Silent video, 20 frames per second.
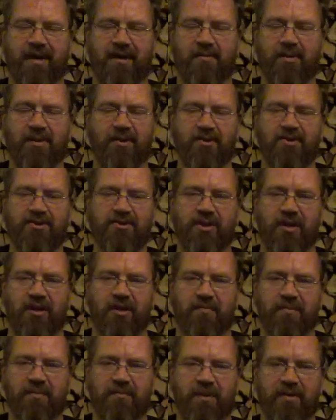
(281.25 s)
I will not shut
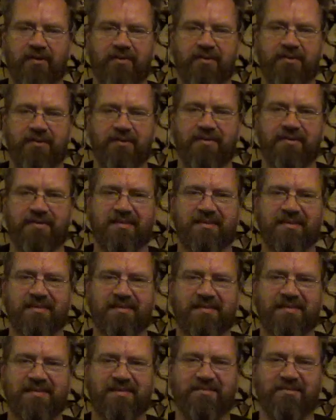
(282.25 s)
up about this.
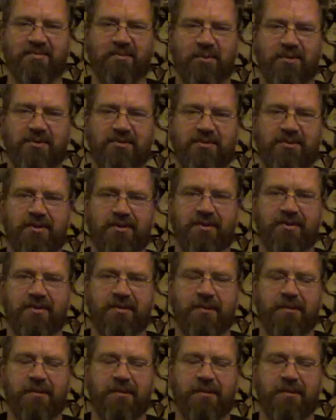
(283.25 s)
Of course not.